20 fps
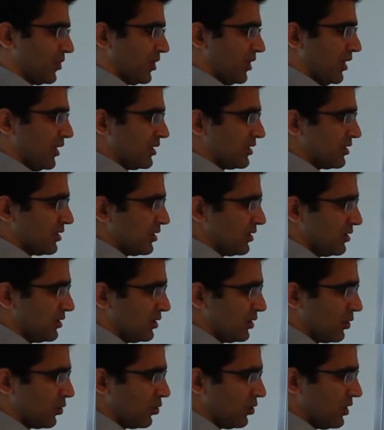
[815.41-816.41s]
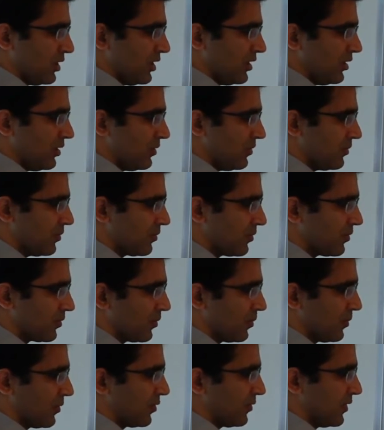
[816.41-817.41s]
it's 0 here,
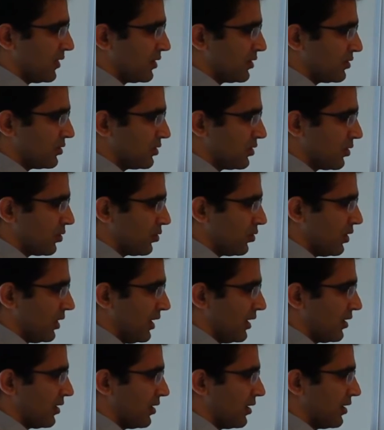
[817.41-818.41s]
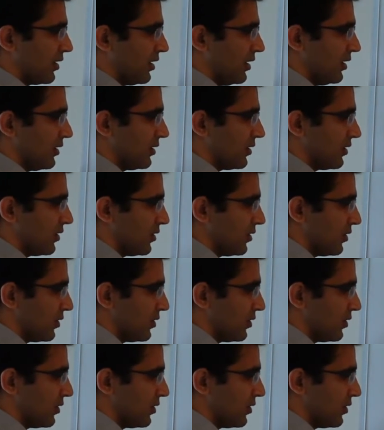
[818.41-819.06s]
between 0 and 100